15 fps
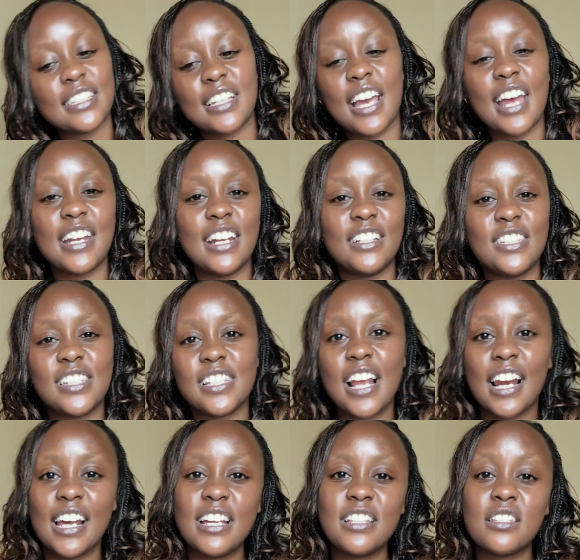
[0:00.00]
Kenyan
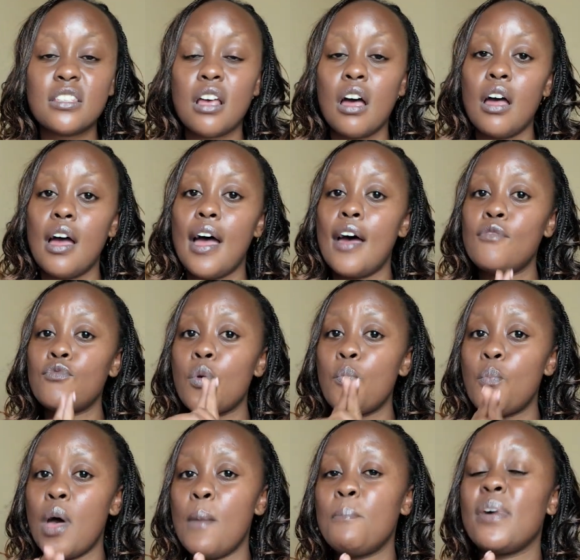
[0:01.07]
shillings. And
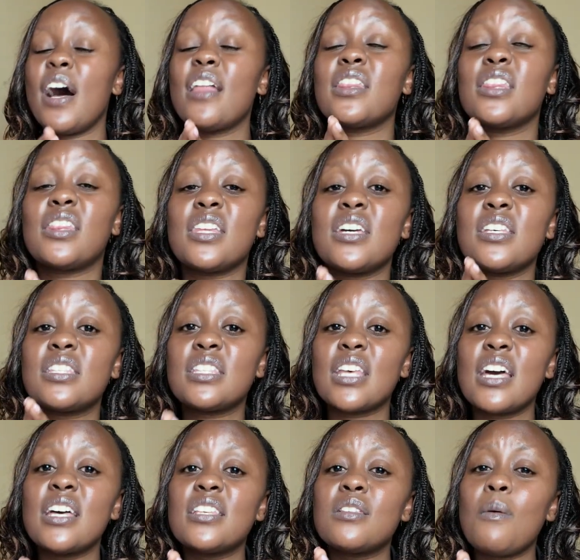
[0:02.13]
remember, this
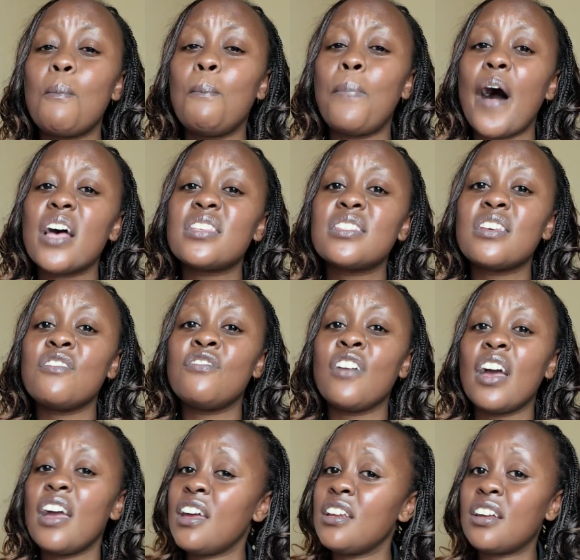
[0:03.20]
is passive
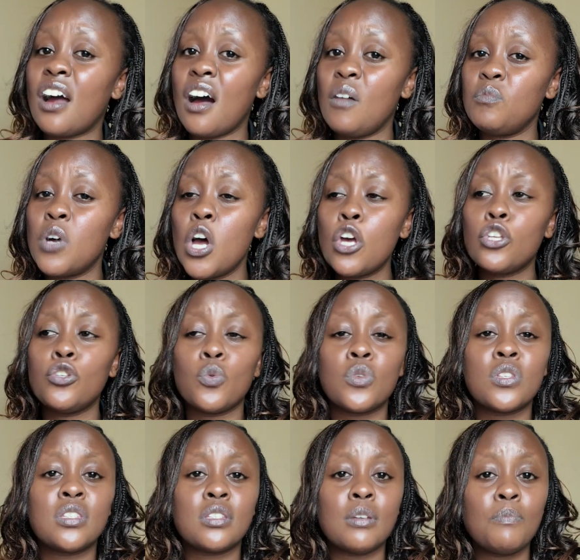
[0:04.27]
income. You
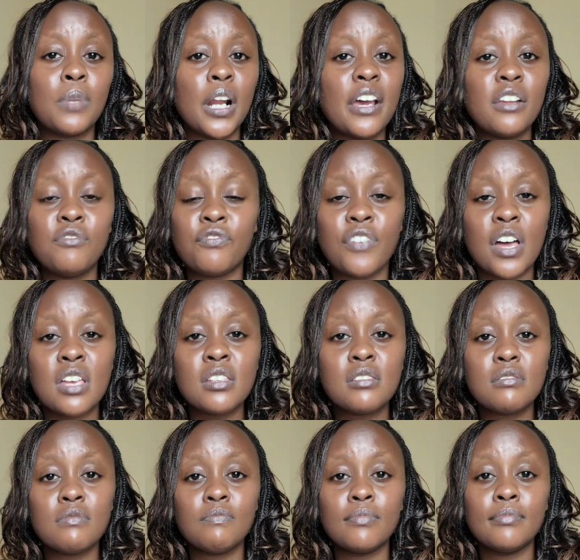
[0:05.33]
simply
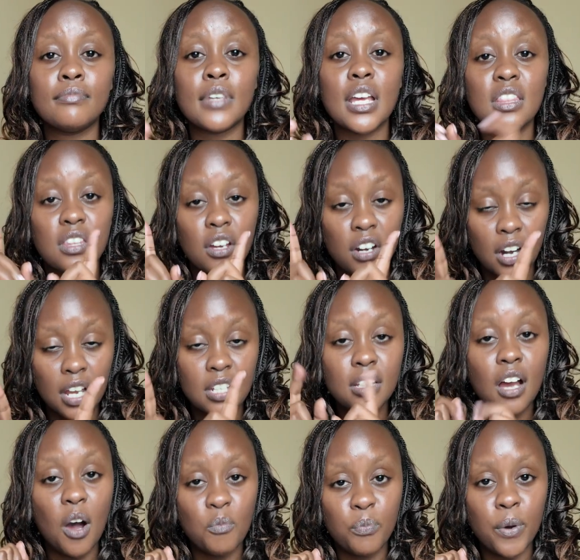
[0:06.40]
invest in the right
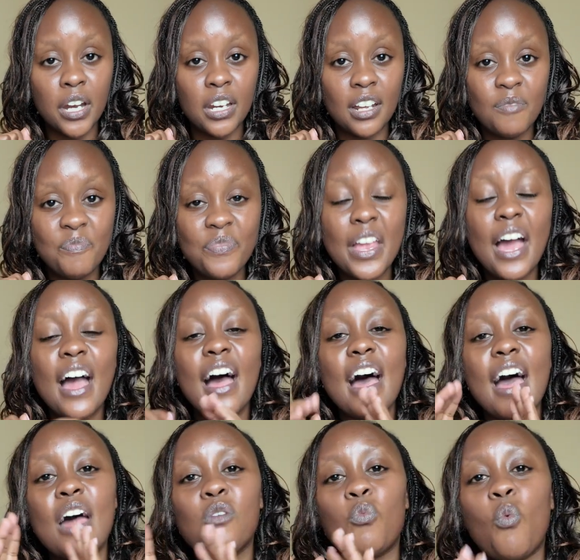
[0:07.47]
company,
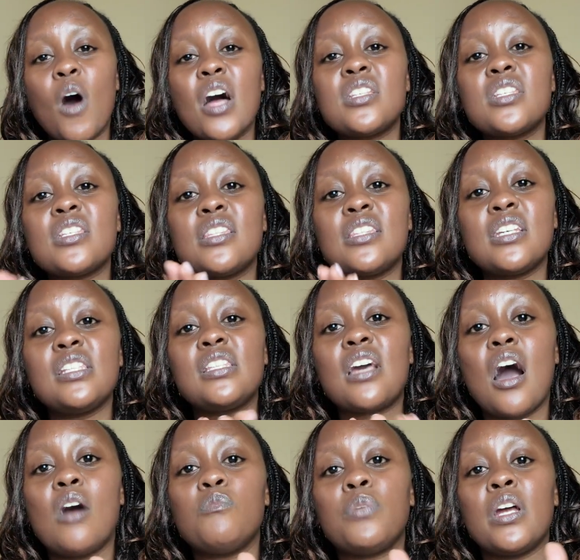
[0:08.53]
and once this
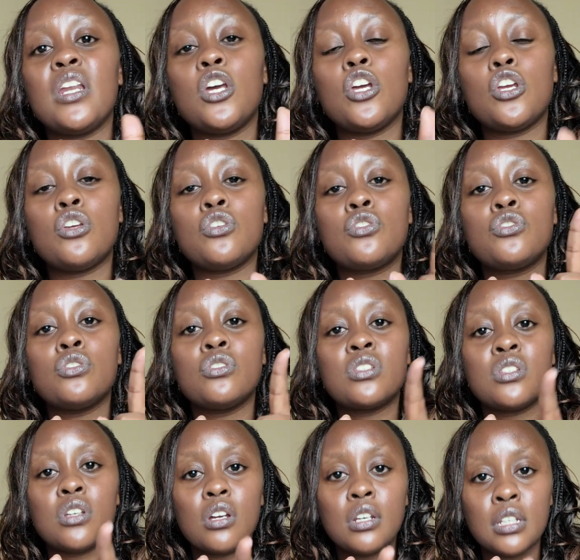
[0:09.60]
company
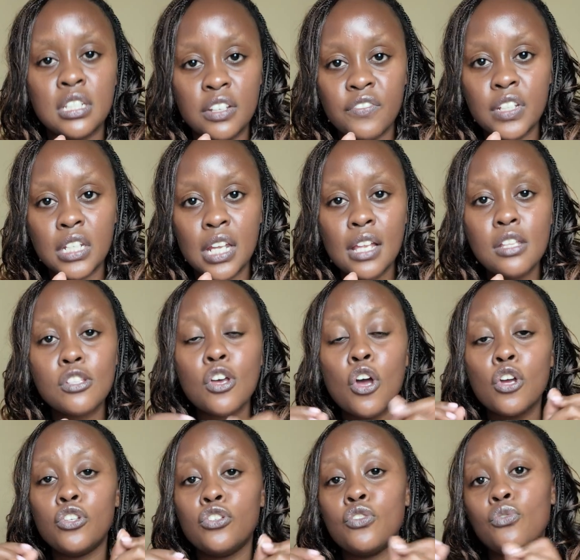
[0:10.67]
issues dividends,
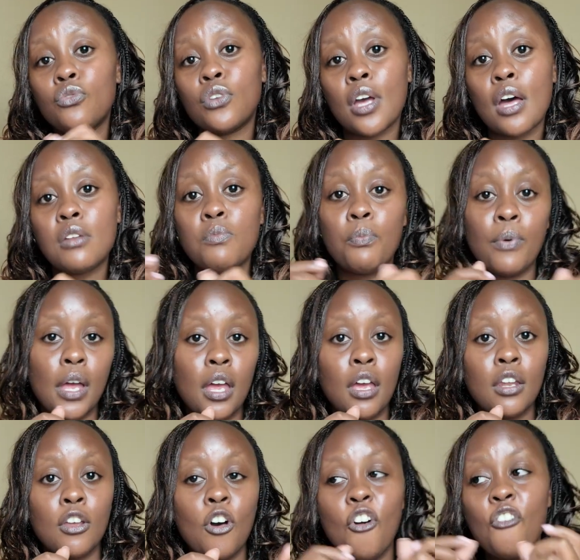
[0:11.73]
you get
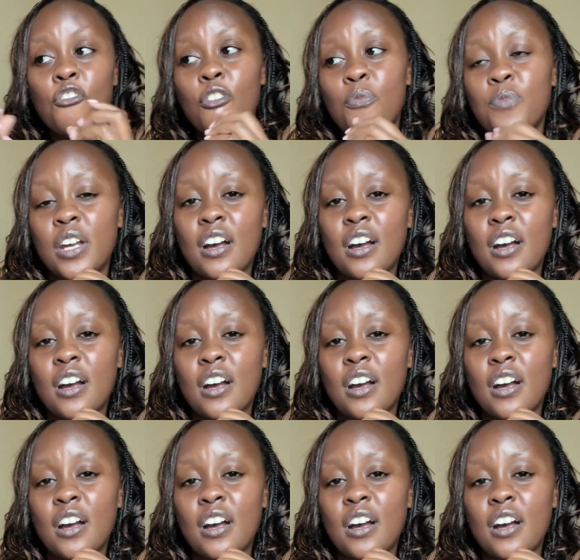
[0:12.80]
paid for